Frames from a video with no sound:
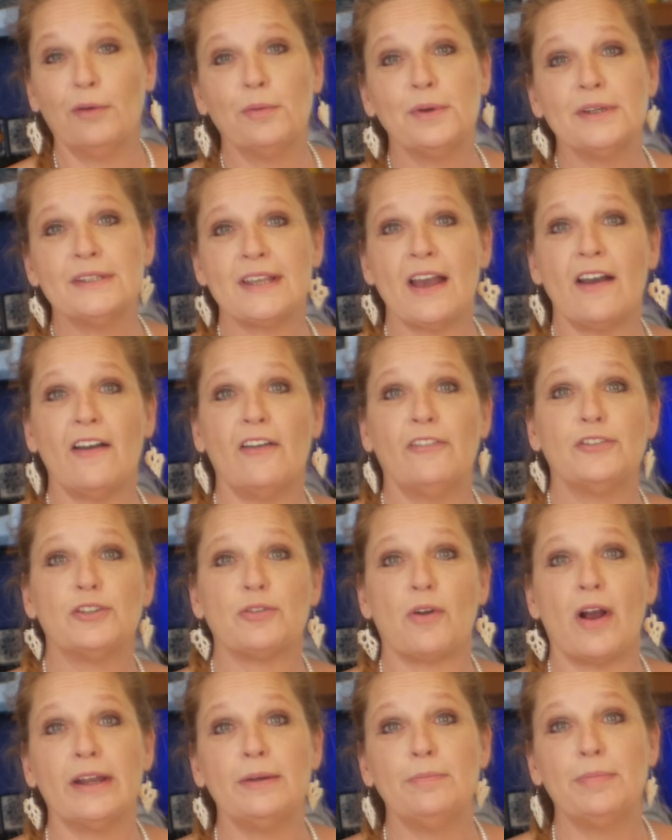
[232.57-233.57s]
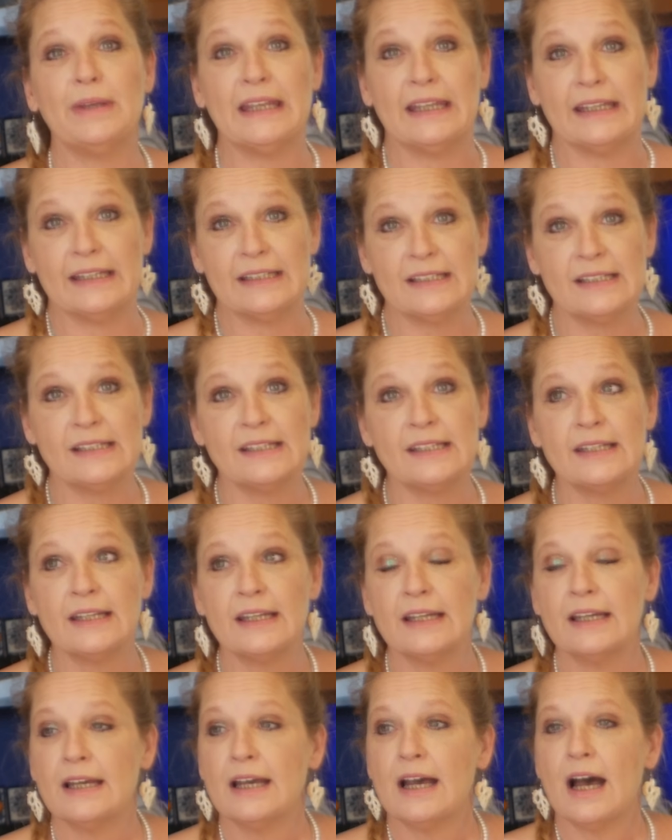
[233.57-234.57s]
always have dried beans,
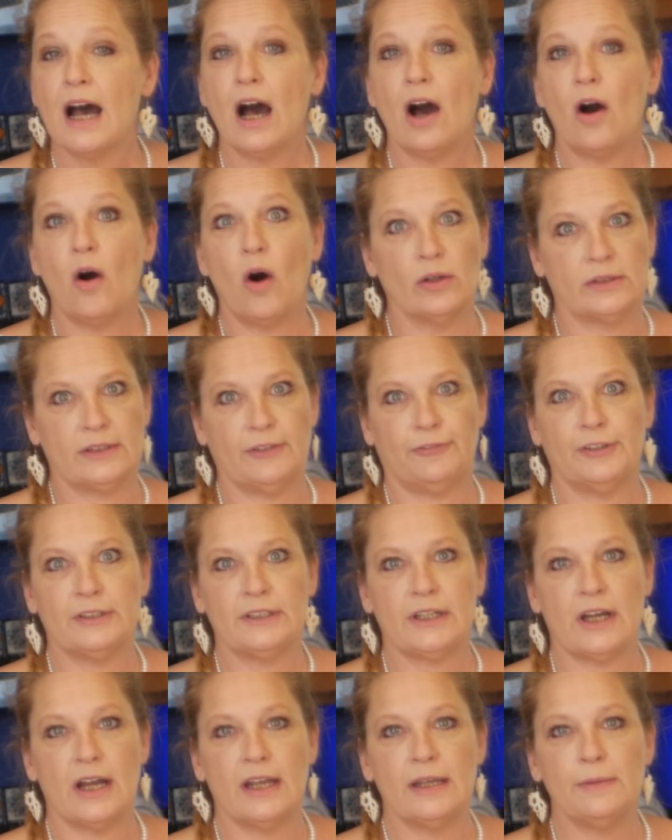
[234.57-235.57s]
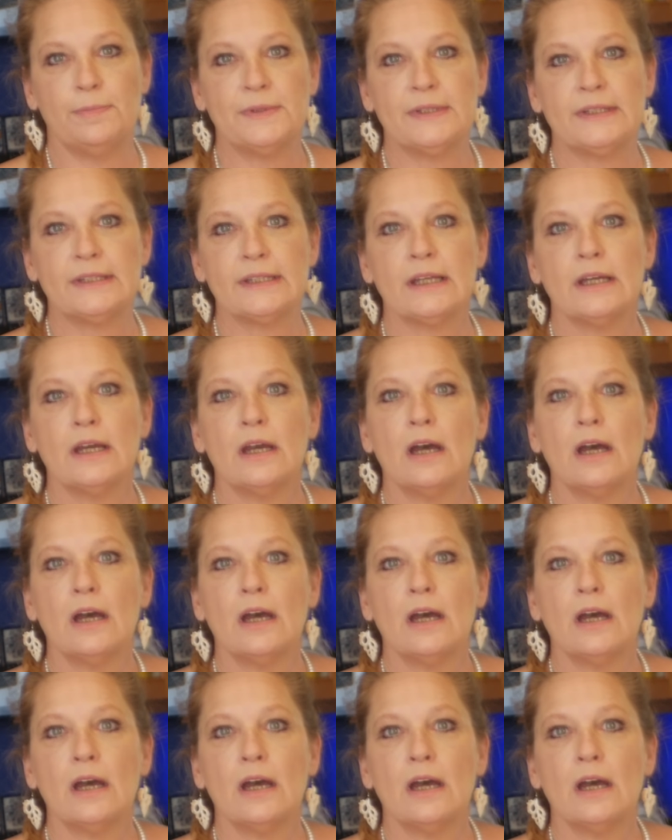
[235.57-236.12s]
all different types.